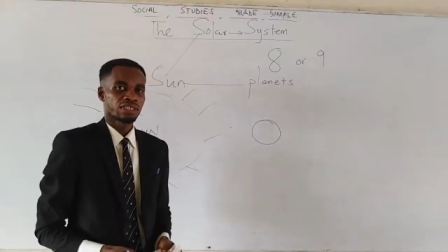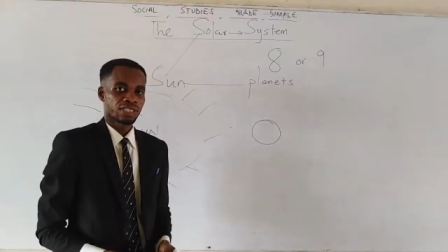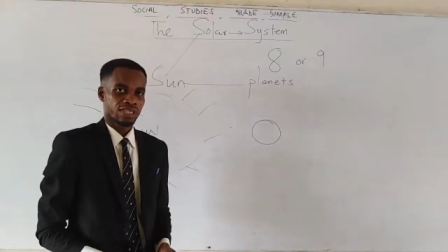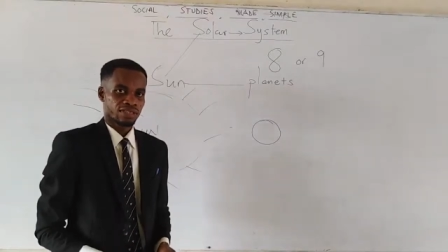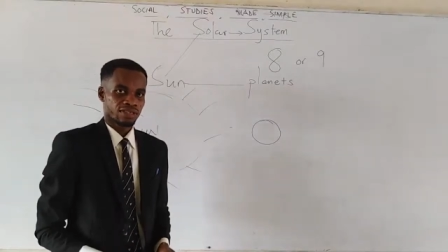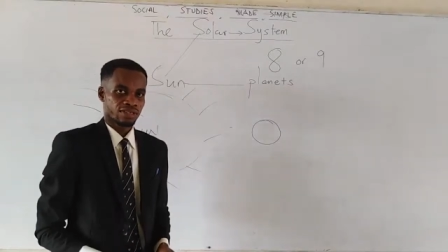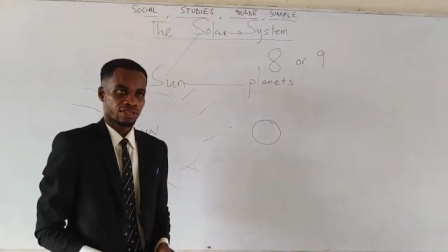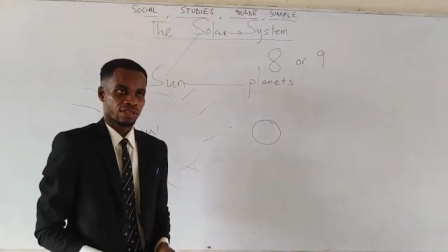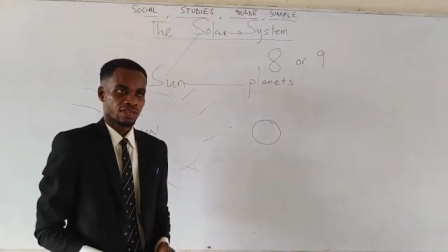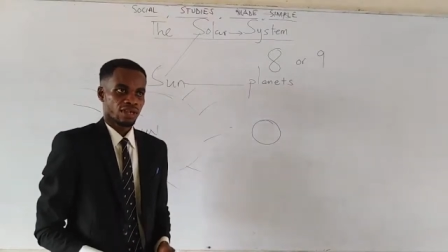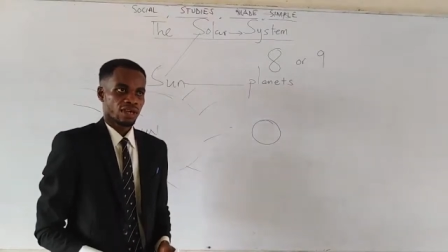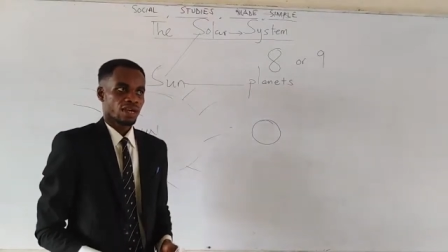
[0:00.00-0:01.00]
Yes,
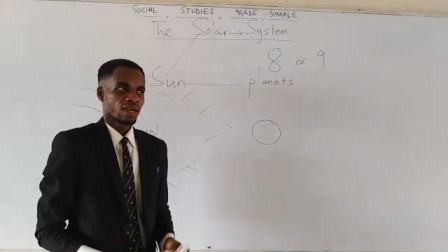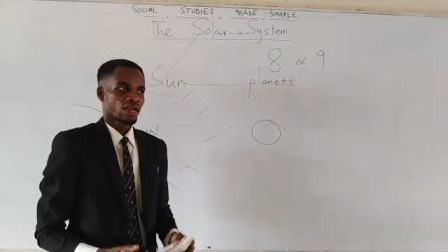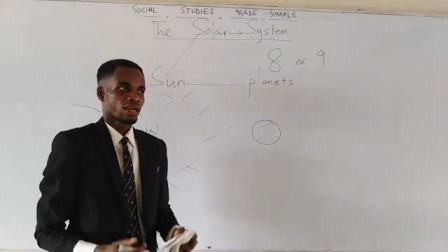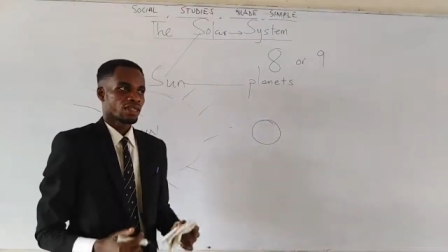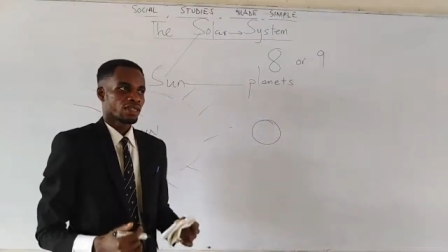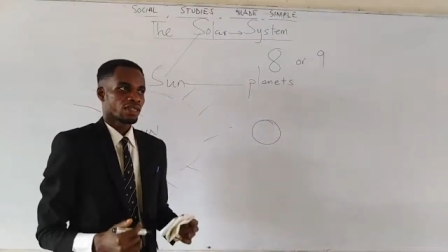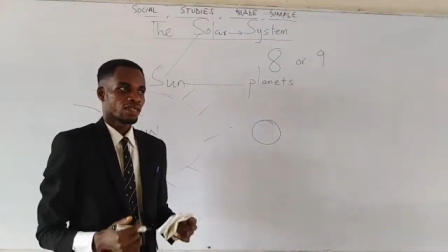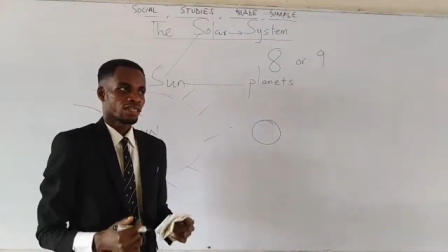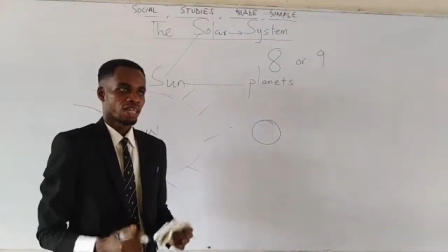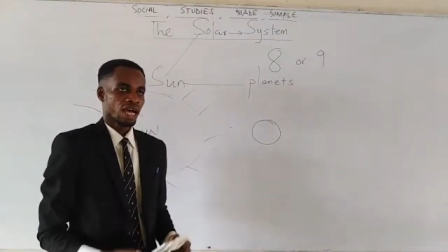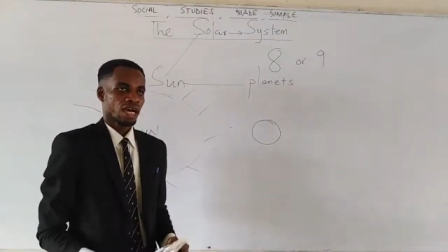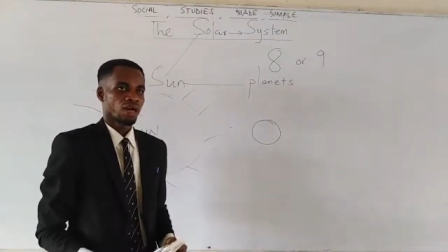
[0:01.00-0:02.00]

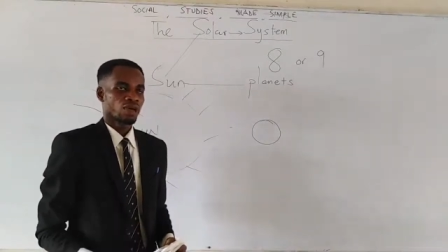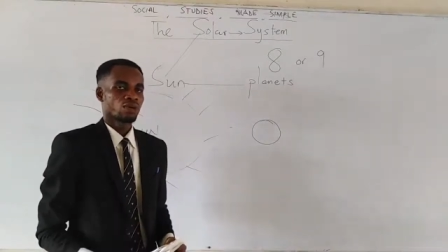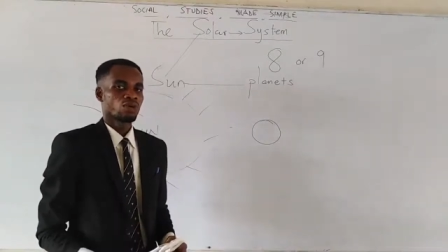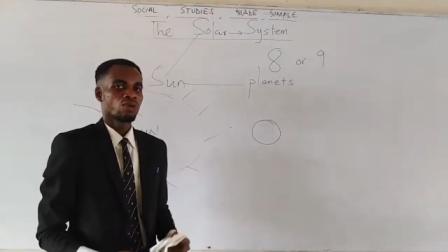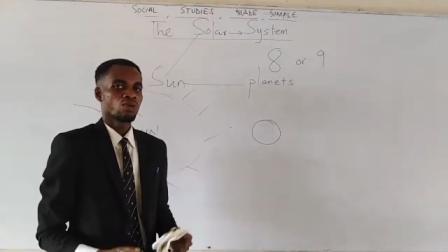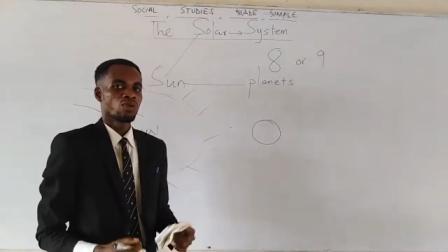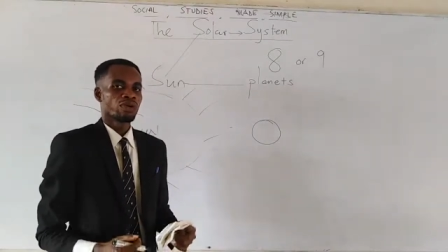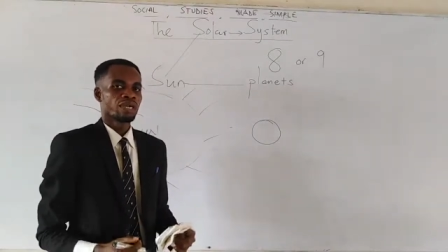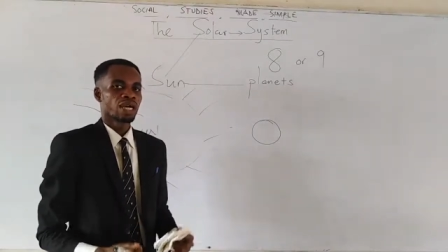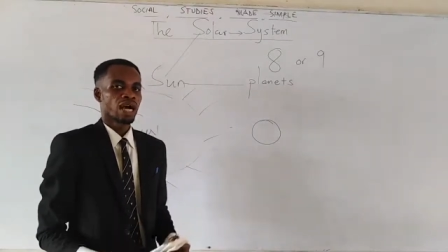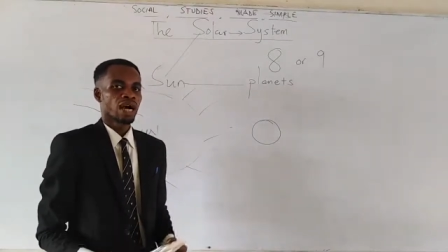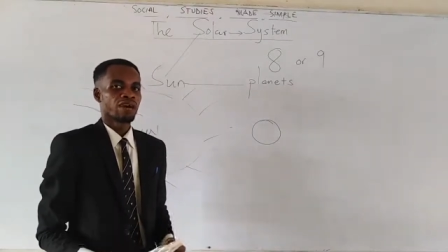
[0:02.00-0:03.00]
now we
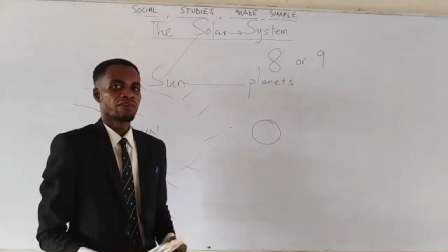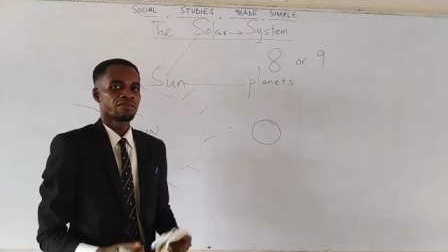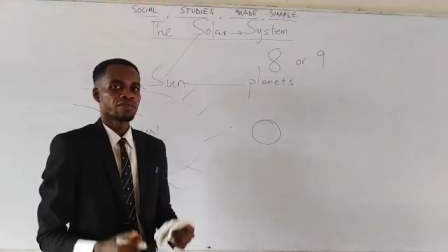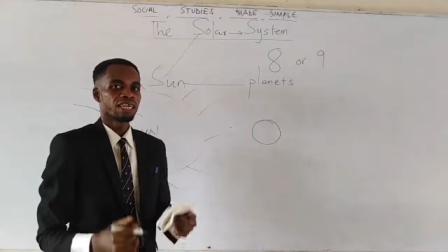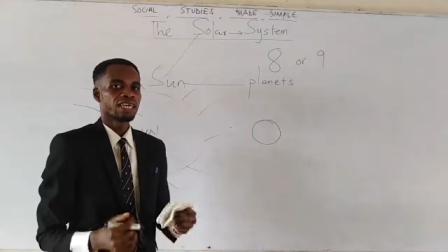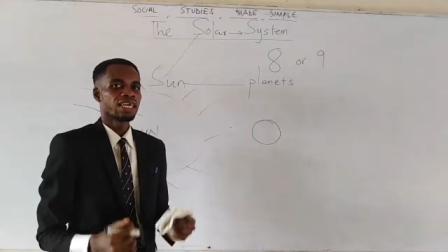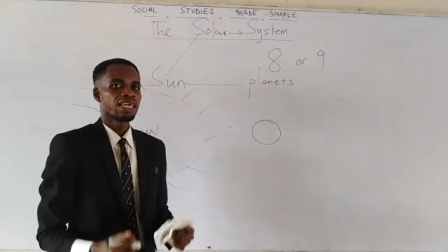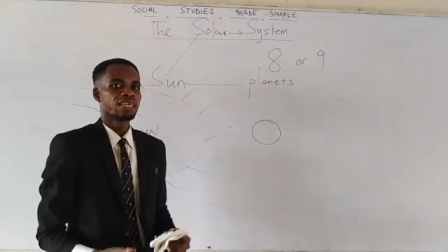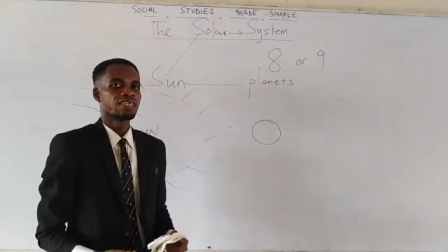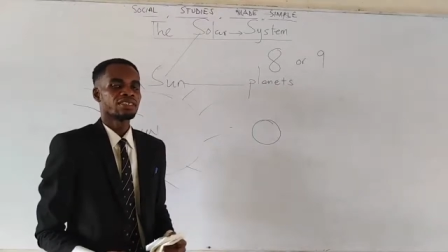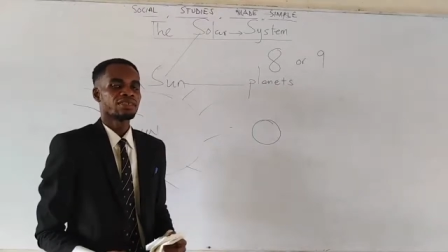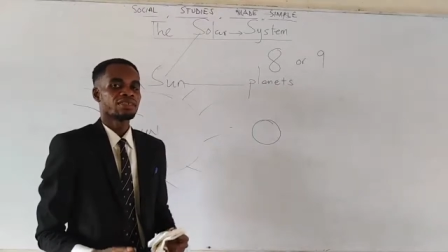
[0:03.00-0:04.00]
have
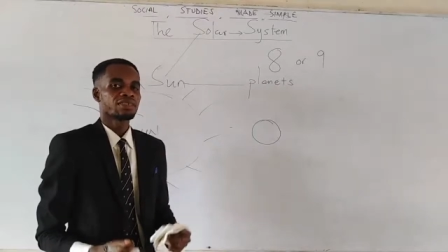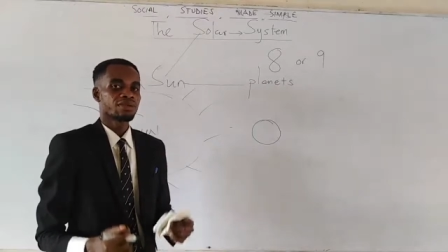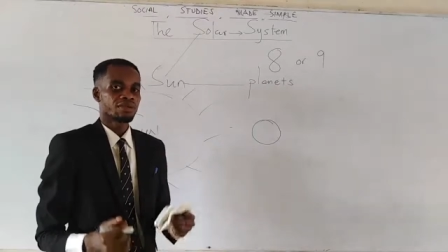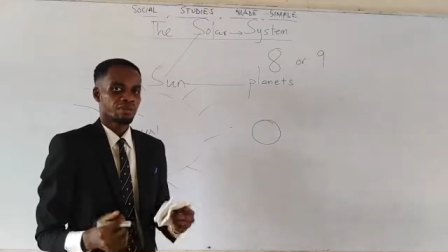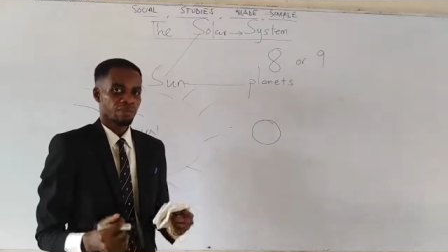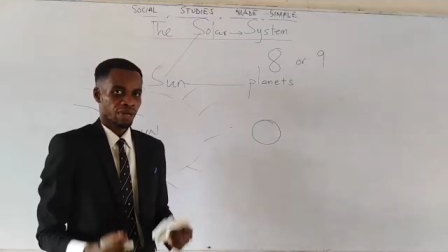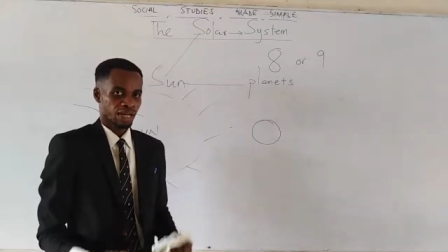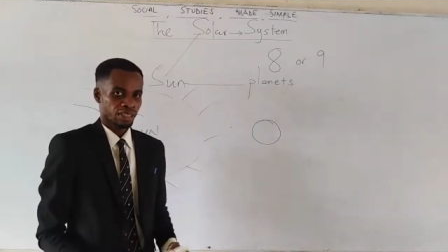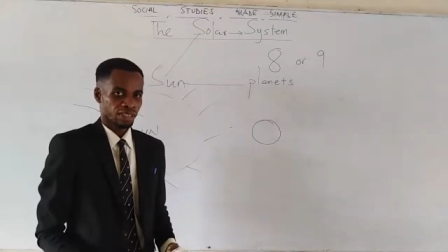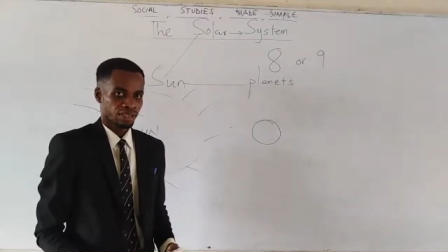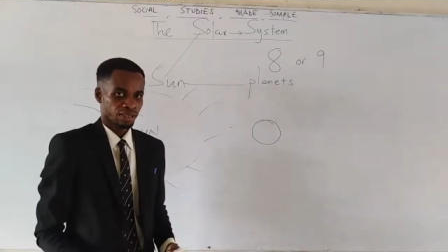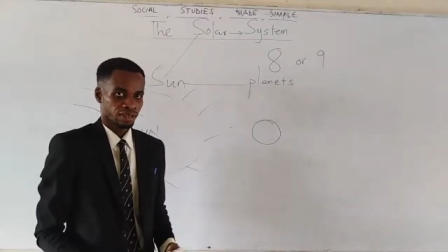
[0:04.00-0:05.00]
eight
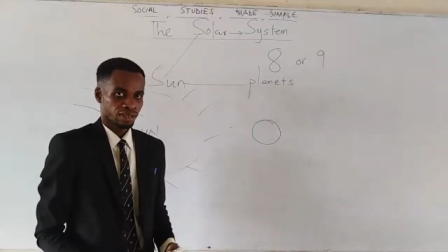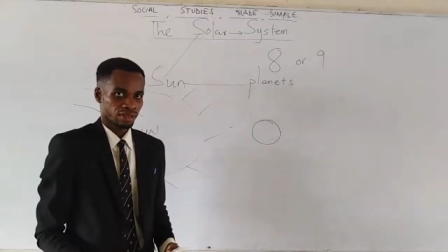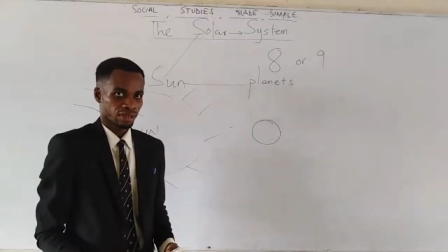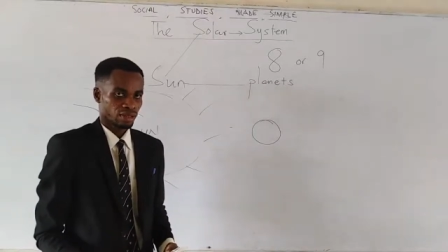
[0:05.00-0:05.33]
planets.